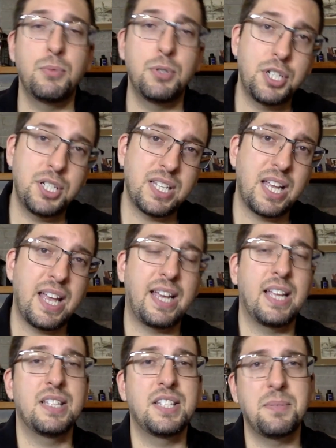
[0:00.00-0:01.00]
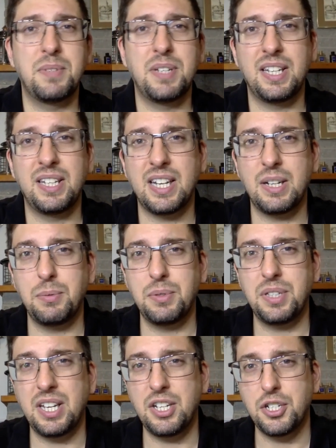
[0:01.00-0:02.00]
which is again something that I will
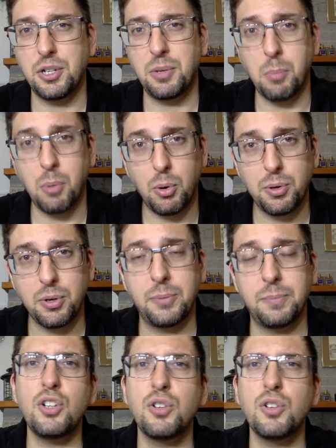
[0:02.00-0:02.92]
enjoy more.